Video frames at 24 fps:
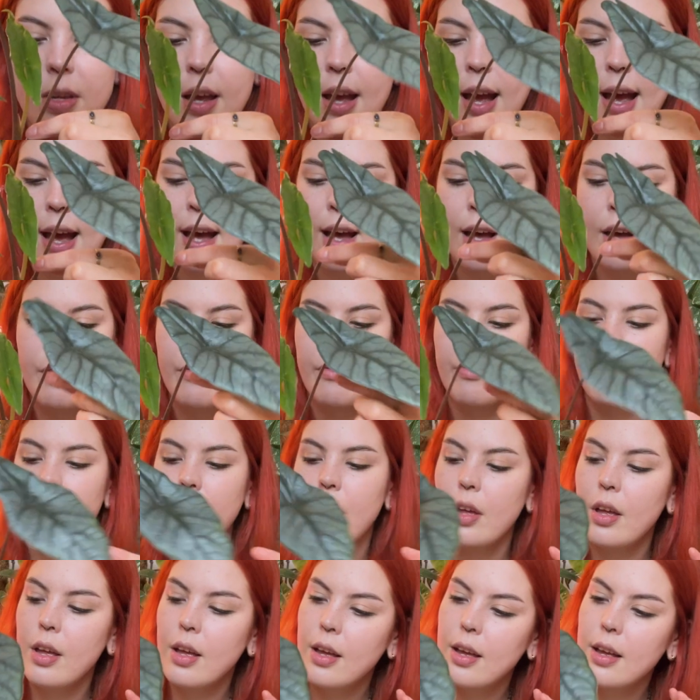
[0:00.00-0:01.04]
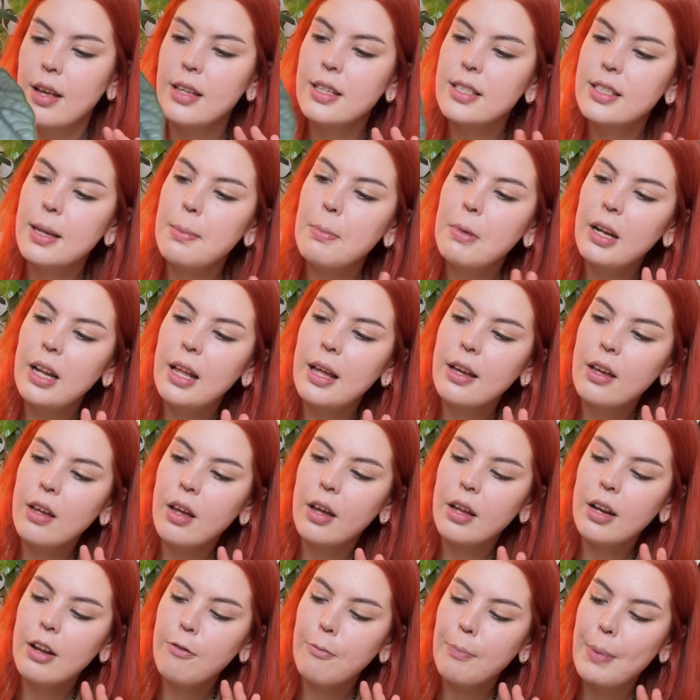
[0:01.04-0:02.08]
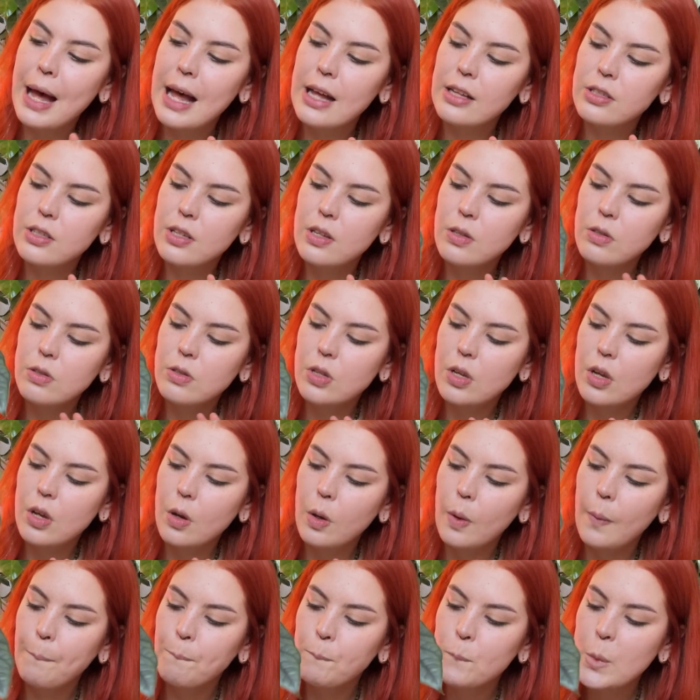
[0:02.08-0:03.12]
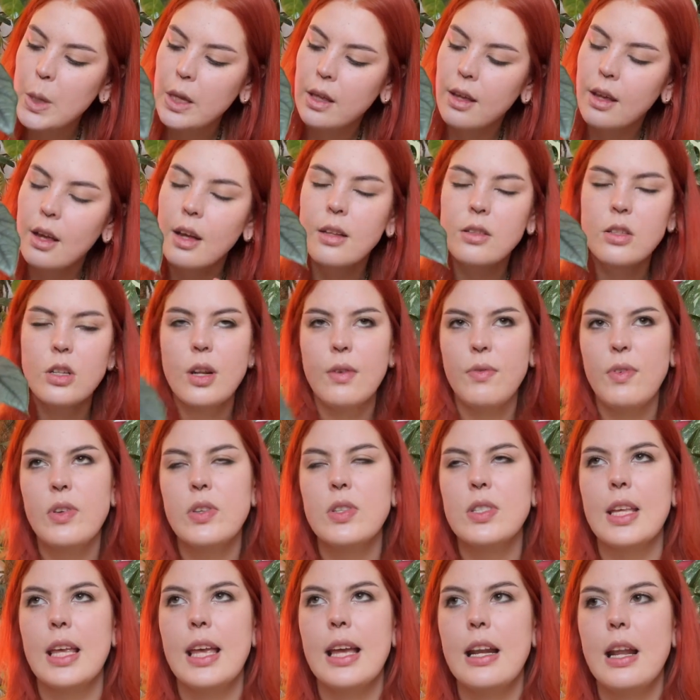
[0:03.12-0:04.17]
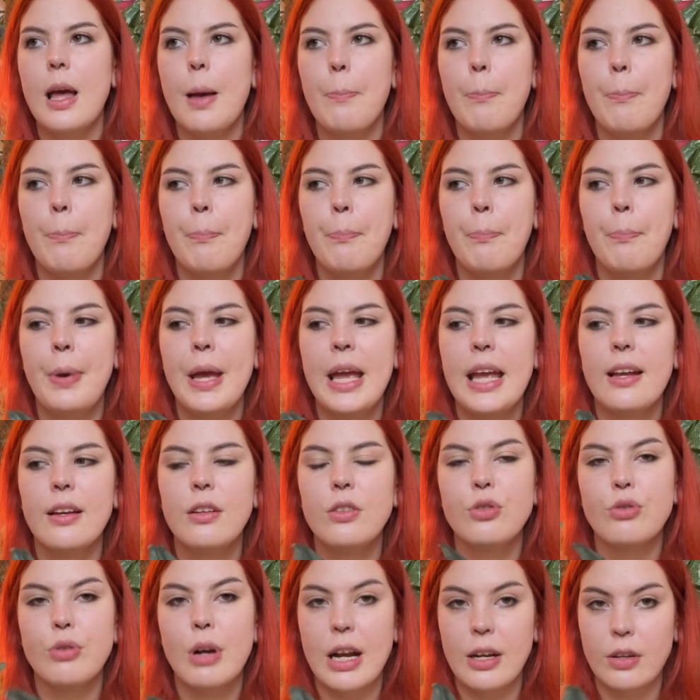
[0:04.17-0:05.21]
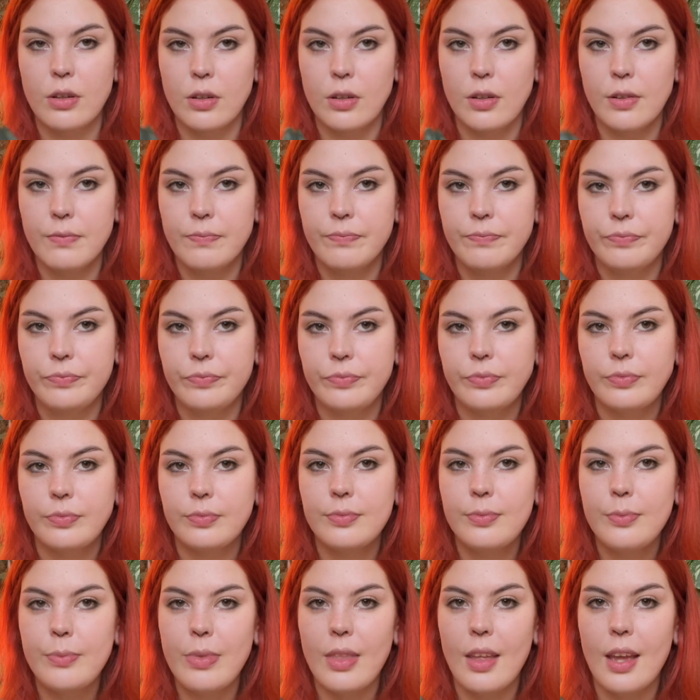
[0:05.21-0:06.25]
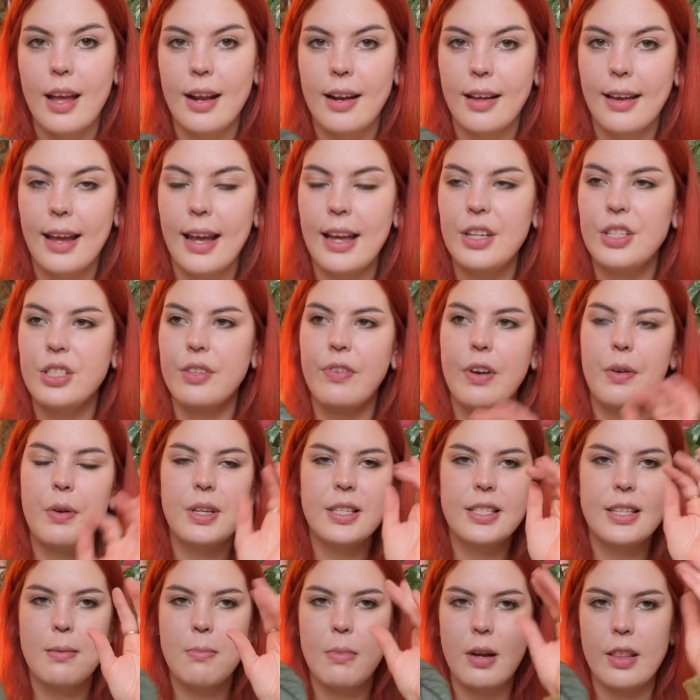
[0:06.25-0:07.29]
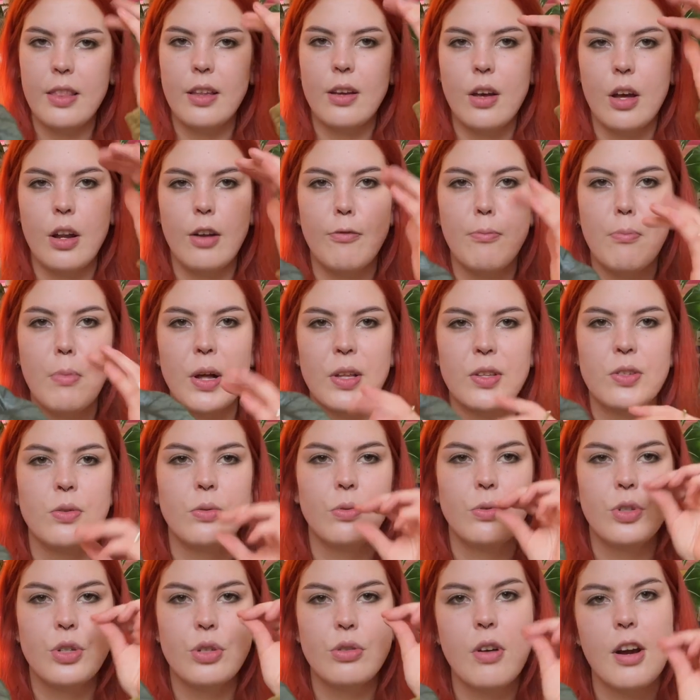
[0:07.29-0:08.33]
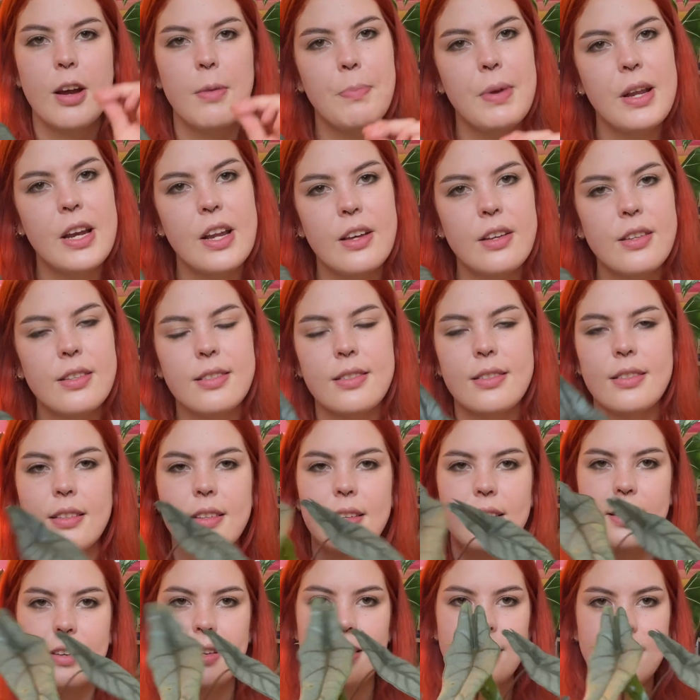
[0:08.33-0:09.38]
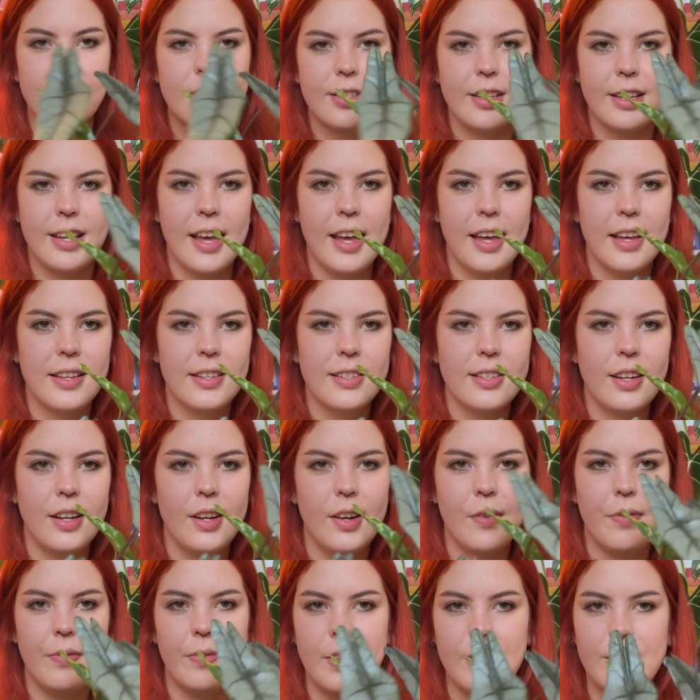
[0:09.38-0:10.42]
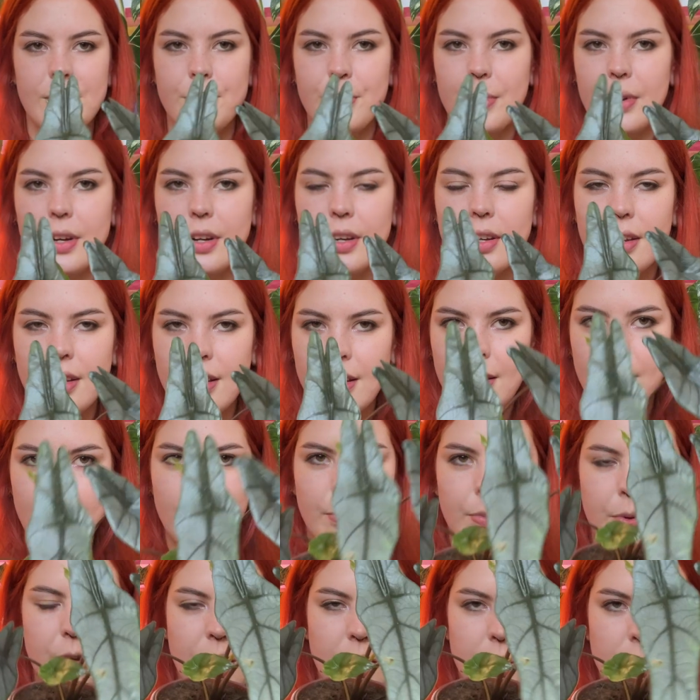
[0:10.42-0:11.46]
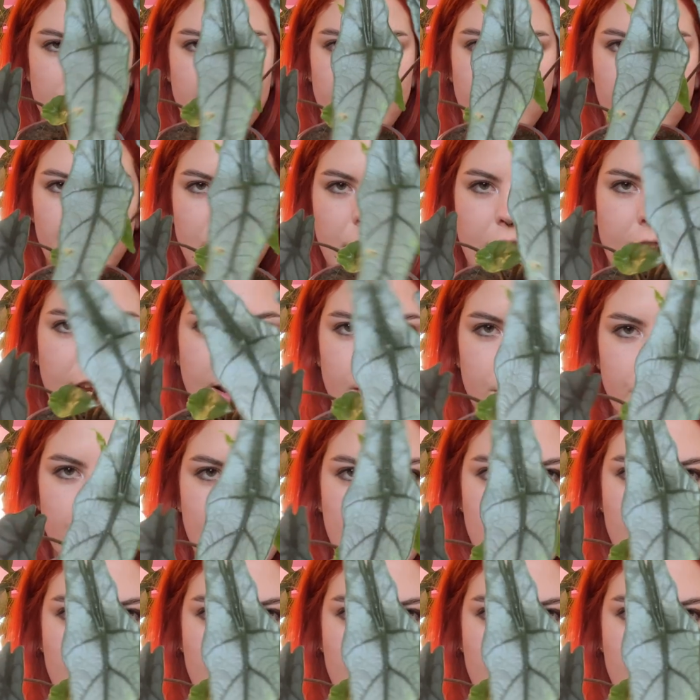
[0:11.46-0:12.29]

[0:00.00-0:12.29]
have a similar kind of pattern to, I don't know if you've seen a pink dragon alocasia, very similar, that kind of mottled stripiness. So yes, I love this one. Beautiful. I like the way it